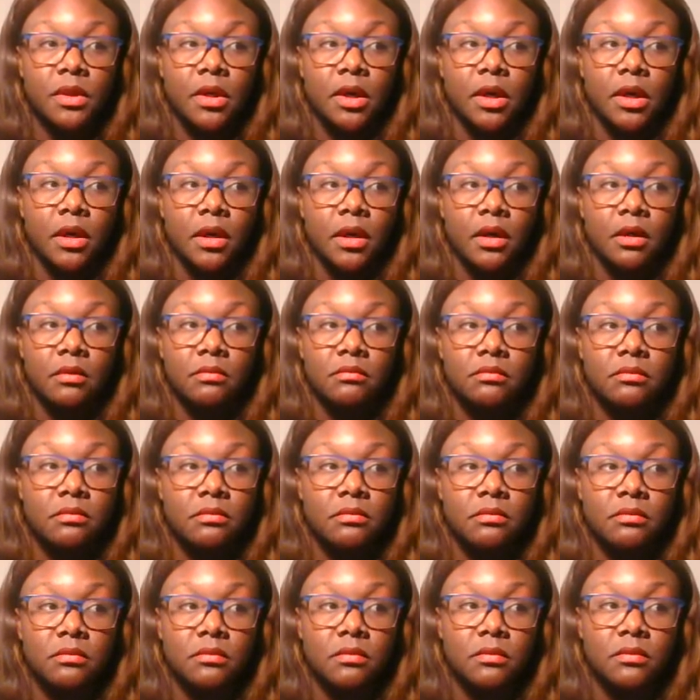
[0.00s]

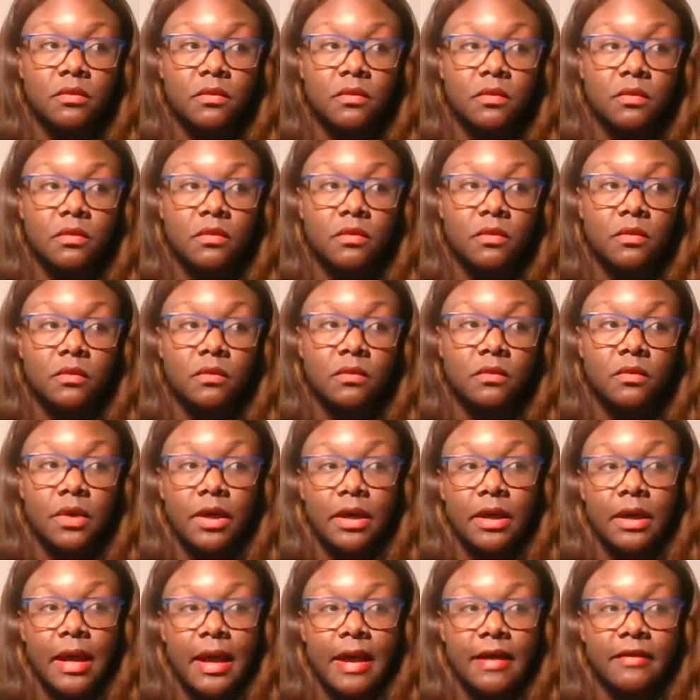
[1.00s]
um,
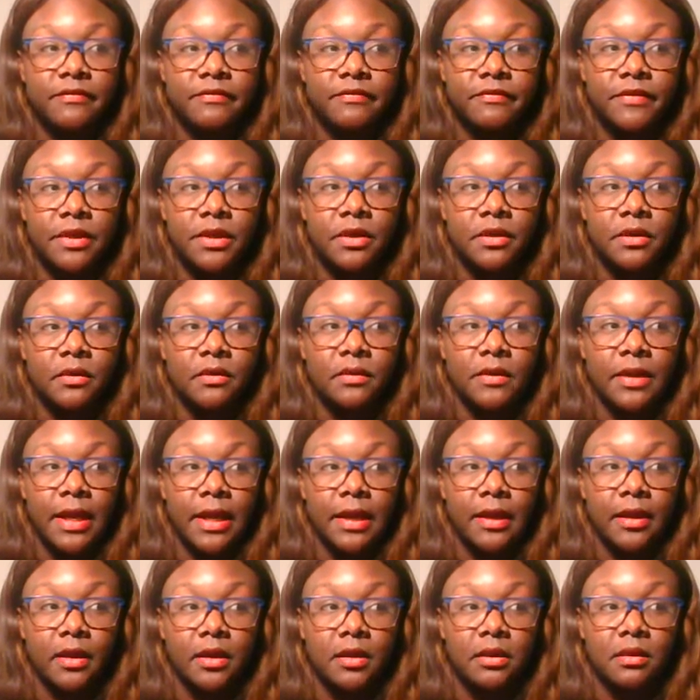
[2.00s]
where I feel
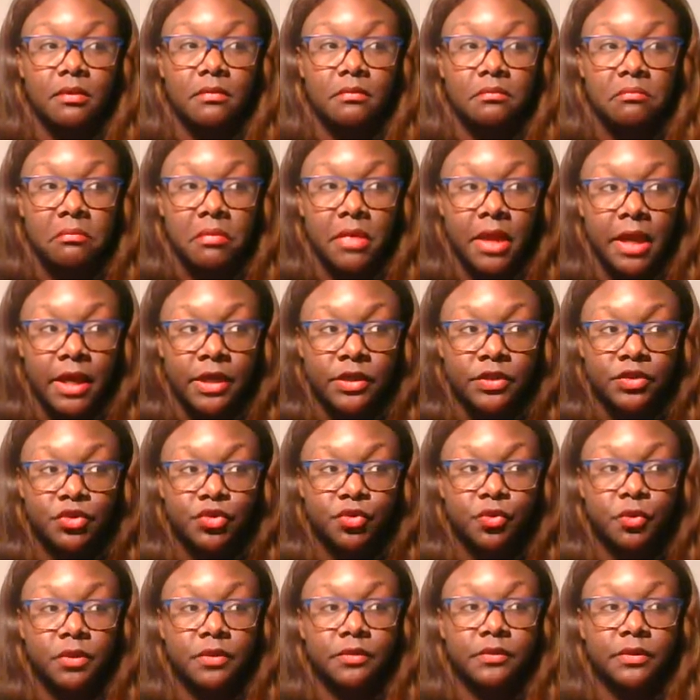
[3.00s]
like I
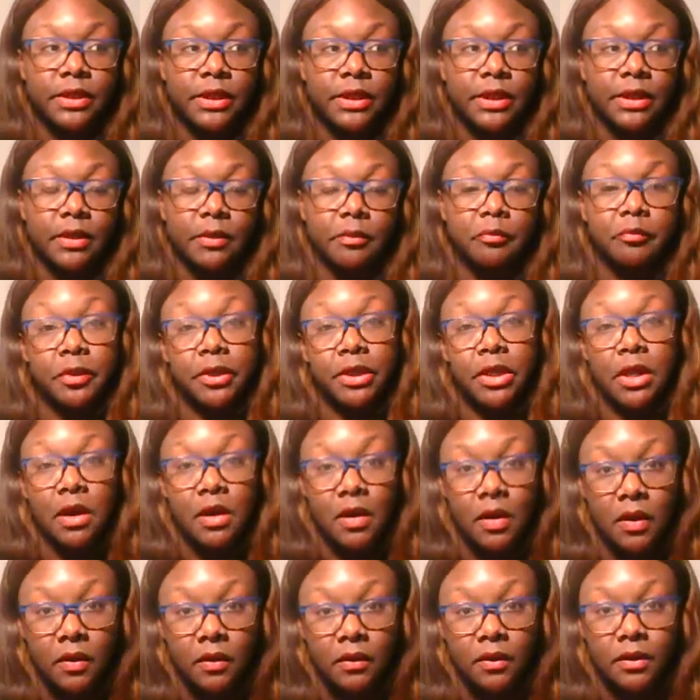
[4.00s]
truly
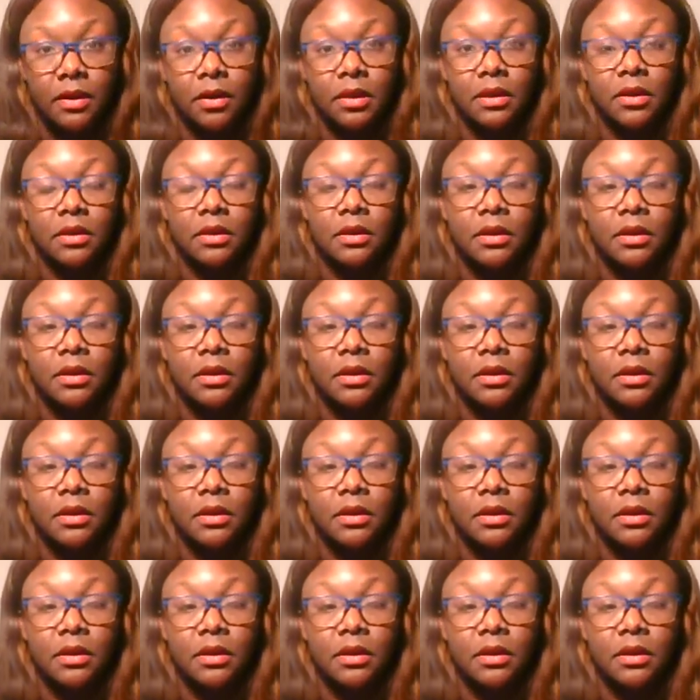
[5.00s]
belong,